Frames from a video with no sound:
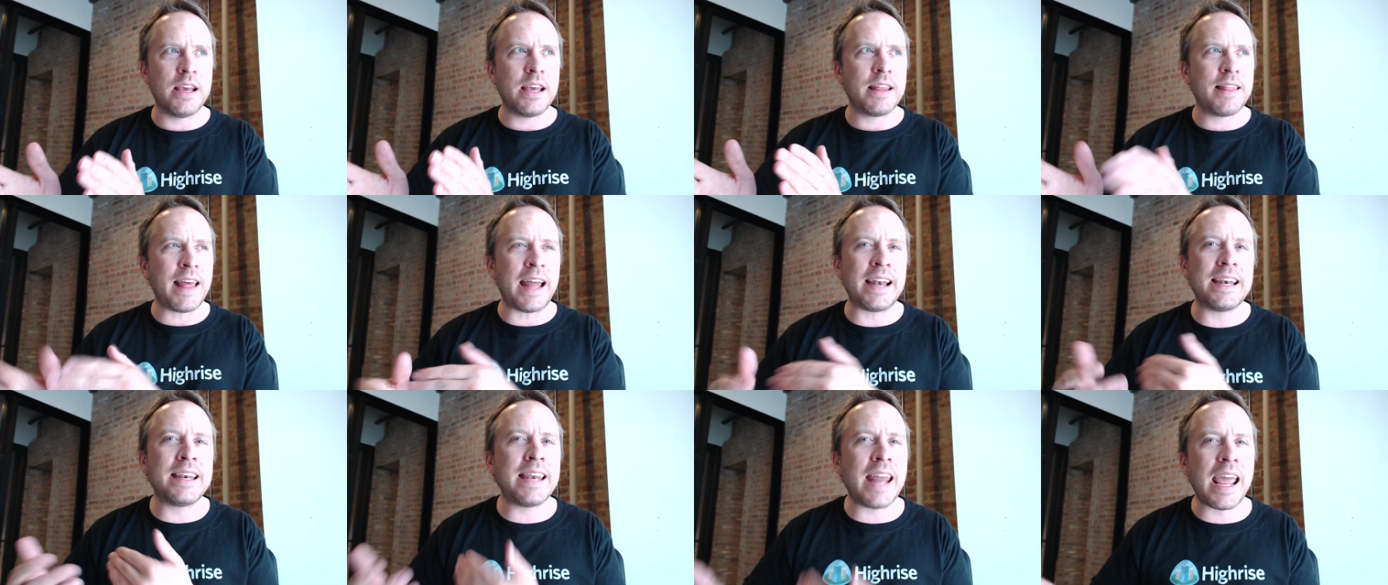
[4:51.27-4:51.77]

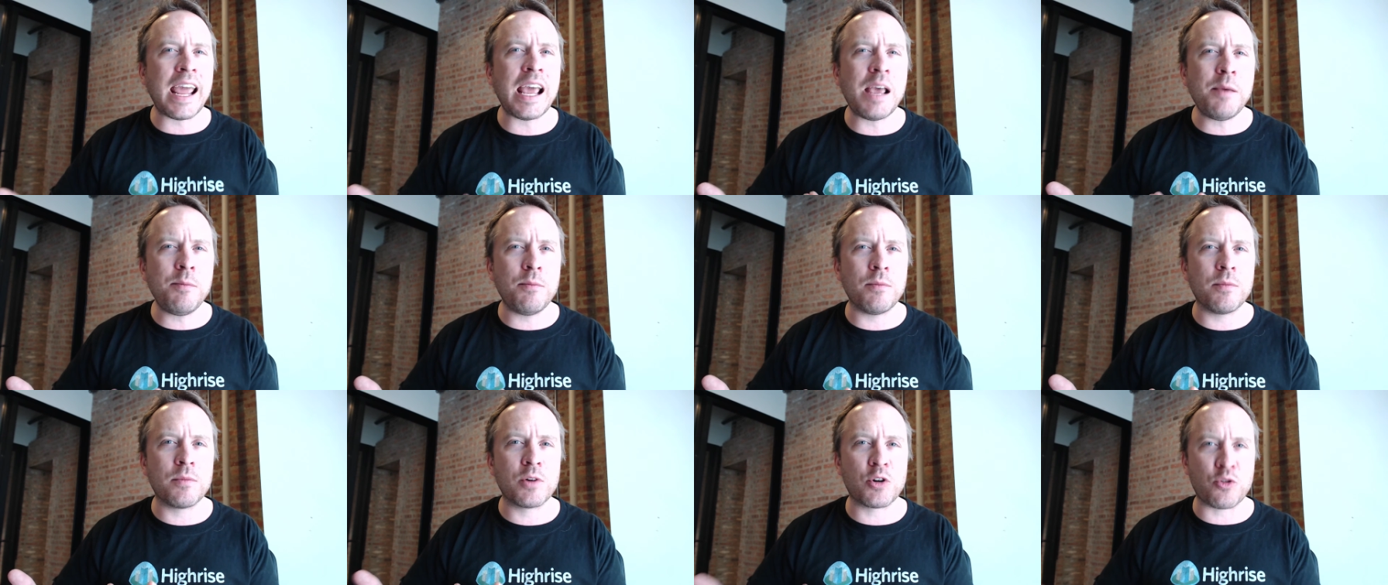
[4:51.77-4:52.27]
that
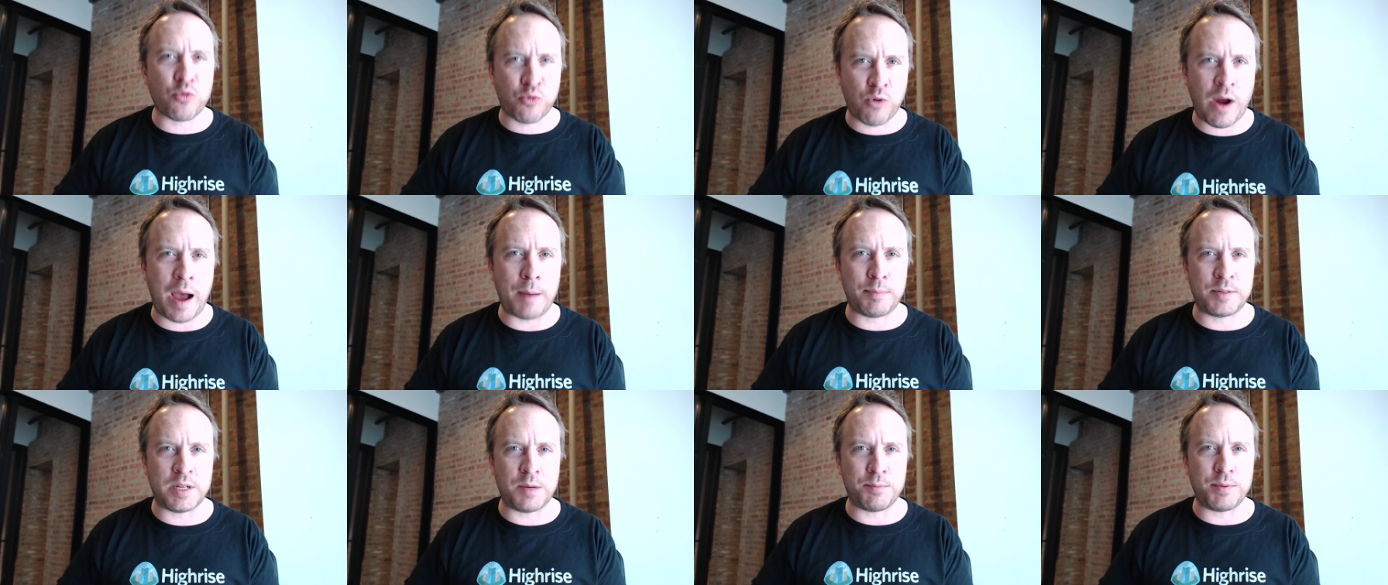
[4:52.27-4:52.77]
name
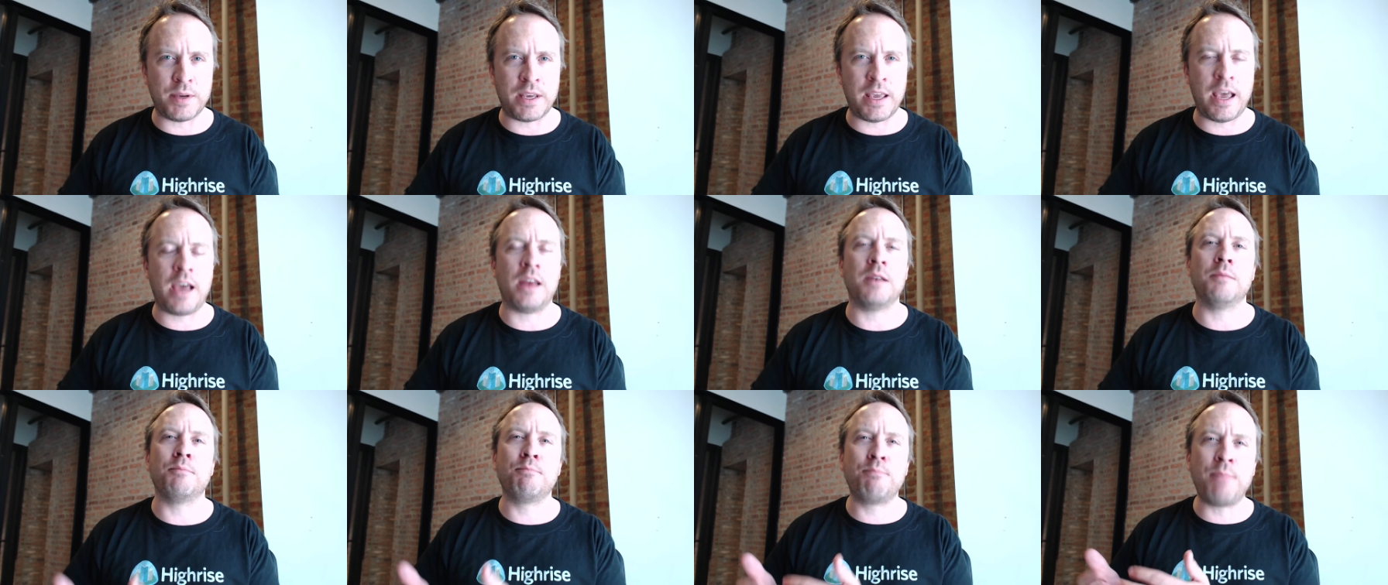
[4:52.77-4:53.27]
cropped up again.